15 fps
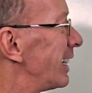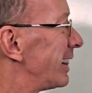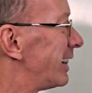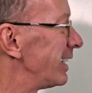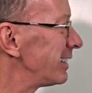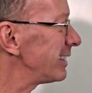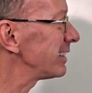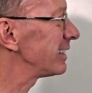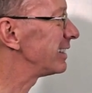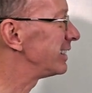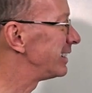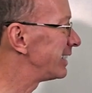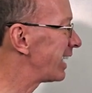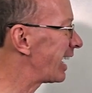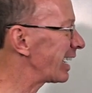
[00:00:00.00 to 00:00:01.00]
this is
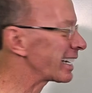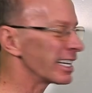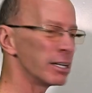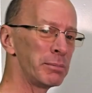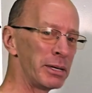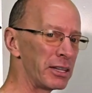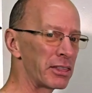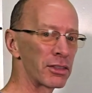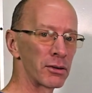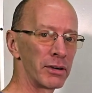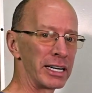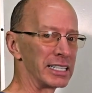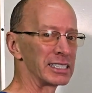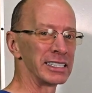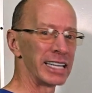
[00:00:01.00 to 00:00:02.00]
not going to be
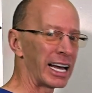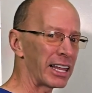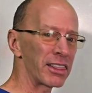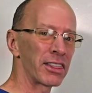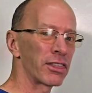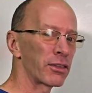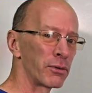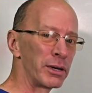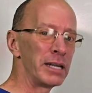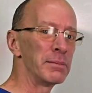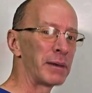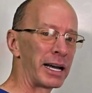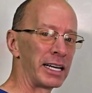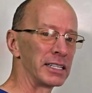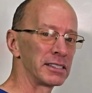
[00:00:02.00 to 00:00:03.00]
3. It's not 3
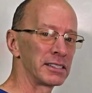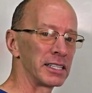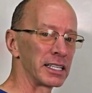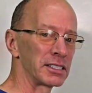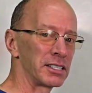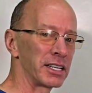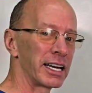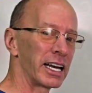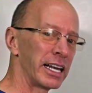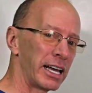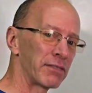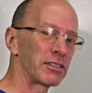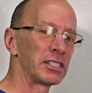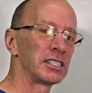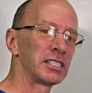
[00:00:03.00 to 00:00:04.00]
minus 6. You kind of
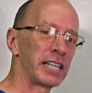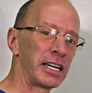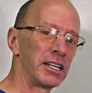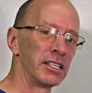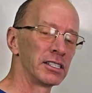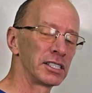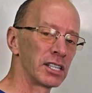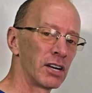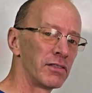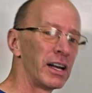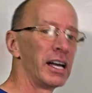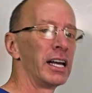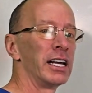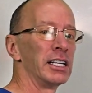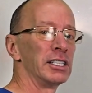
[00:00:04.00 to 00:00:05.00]
have to say to yourself,
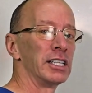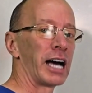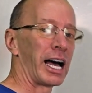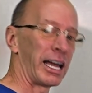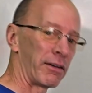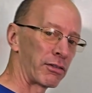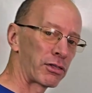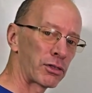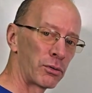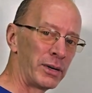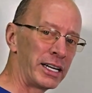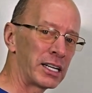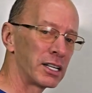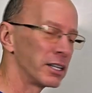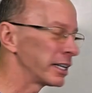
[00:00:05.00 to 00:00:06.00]
I have
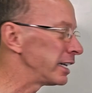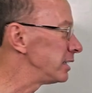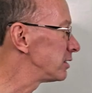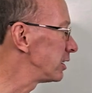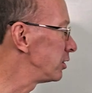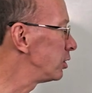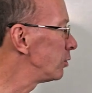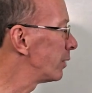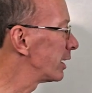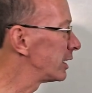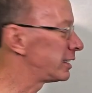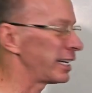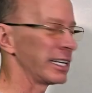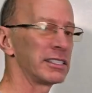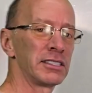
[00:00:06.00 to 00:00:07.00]
3 cookies and you want
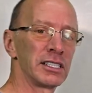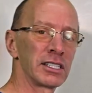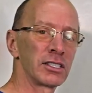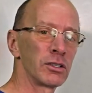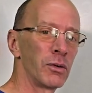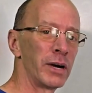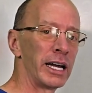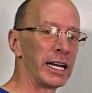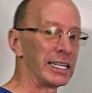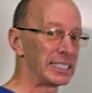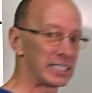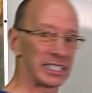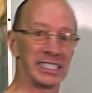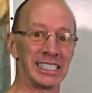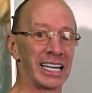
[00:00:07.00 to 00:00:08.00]
to take 6 away.
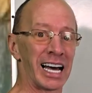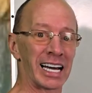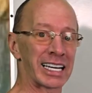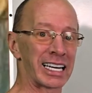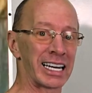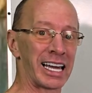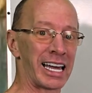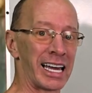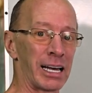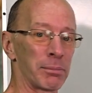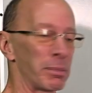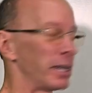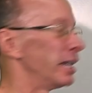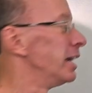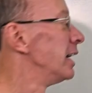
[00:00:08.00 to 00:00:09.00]
It's not going to
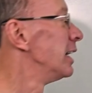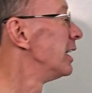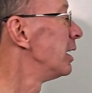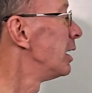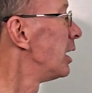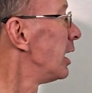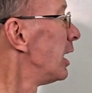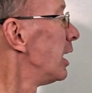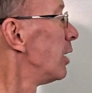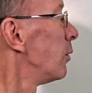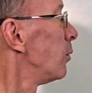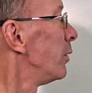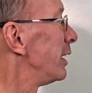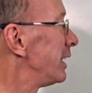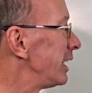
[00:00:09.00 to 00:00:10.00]
happen.
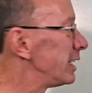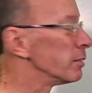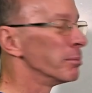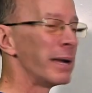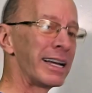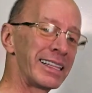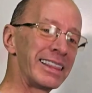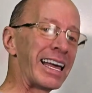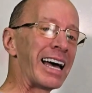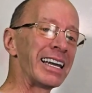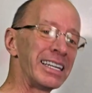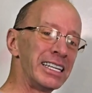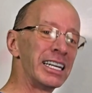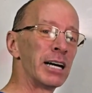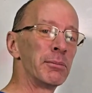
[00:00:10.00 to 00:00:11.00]
We need to make
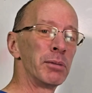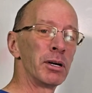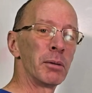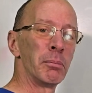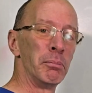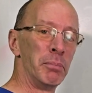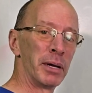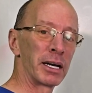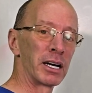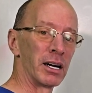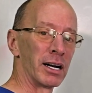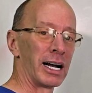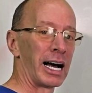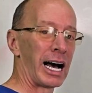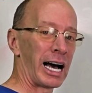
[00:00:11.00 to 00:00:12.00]
that number
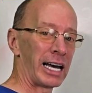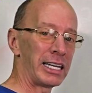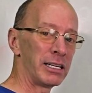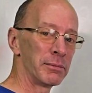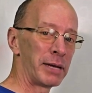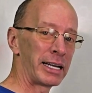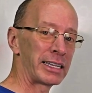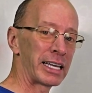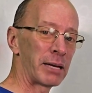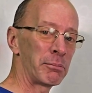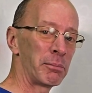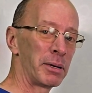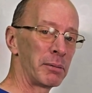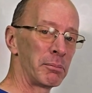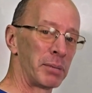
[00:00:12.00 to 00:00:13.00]
bigger. How do you make
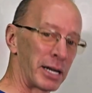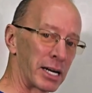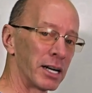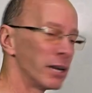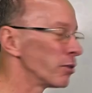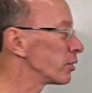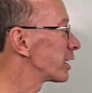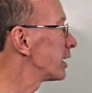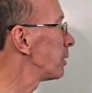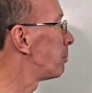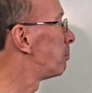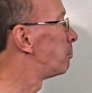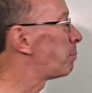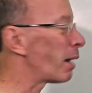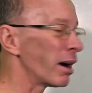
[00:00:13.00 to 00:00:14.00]
that bigger? We're going to
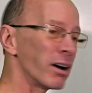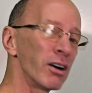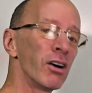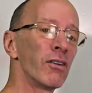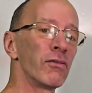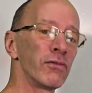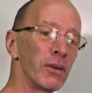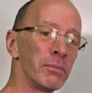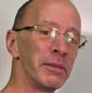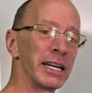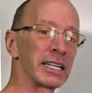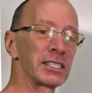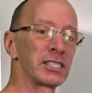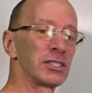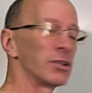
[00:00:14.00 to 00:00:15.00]
borrow from
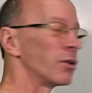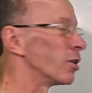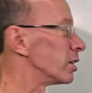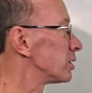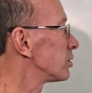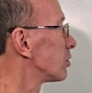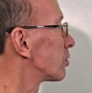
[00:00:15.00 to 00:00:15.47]
next door. So